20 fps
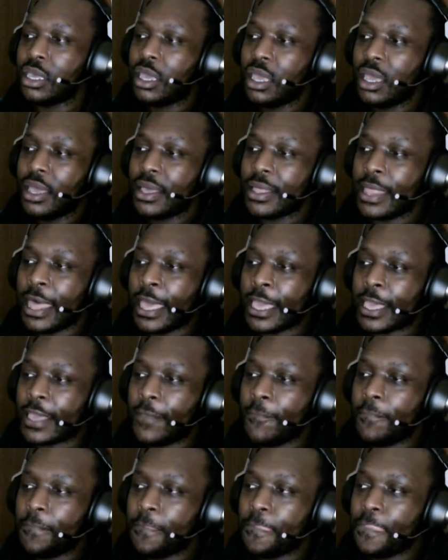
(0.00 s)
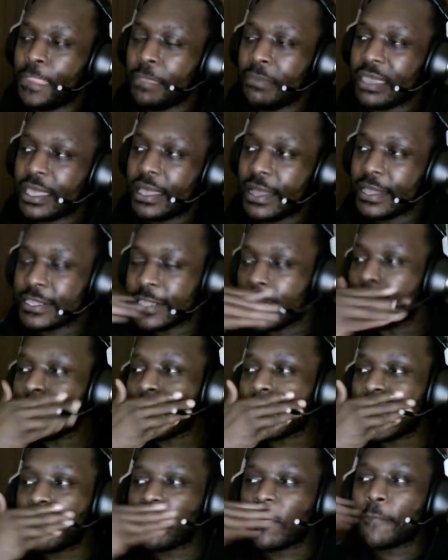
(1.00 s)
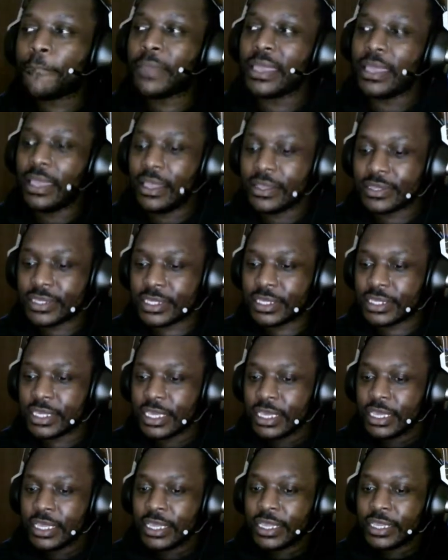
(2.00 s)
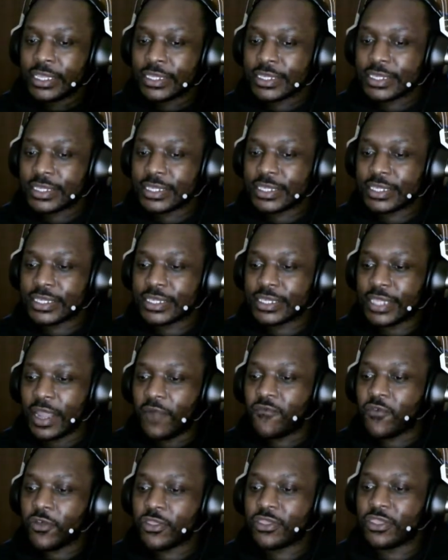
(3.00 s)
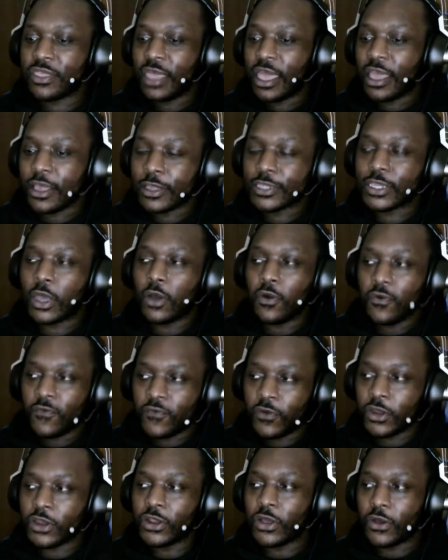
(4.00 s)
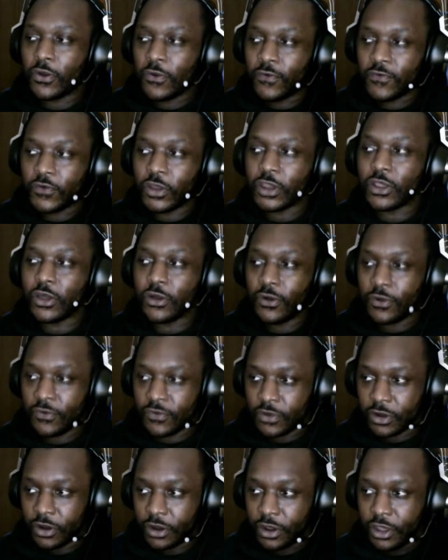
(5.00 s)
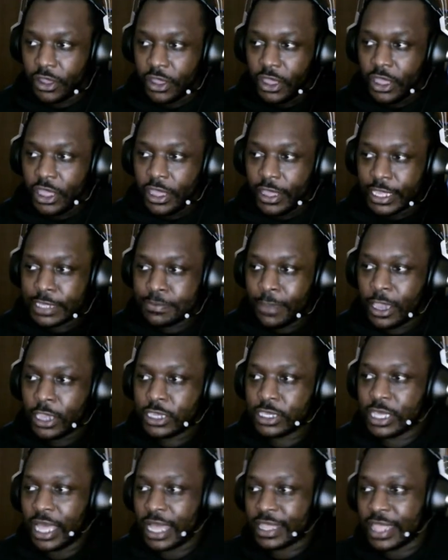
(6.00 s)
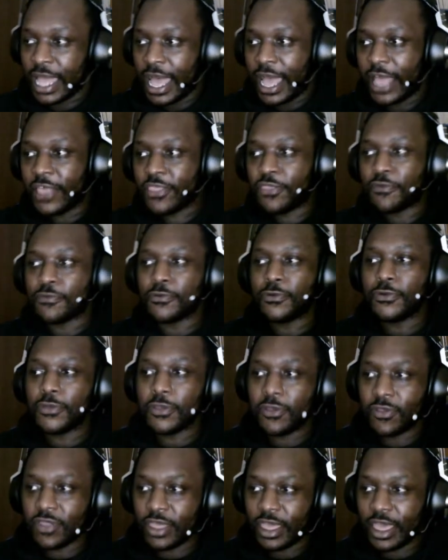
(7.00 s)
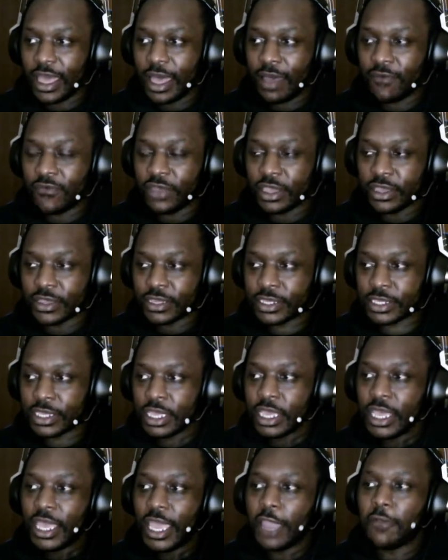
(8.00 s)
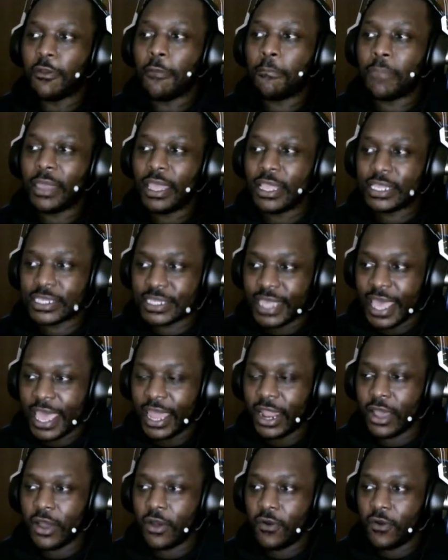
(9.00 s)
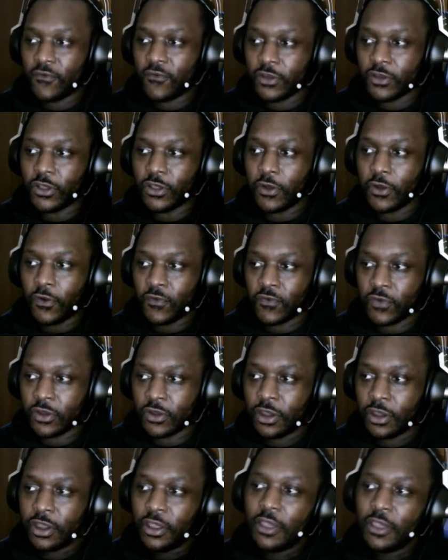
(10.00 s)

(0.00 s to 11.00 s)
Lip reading: Like, because it repeats several things over and over and over. Especially like the I threw you the obvious. It repeats that over and over.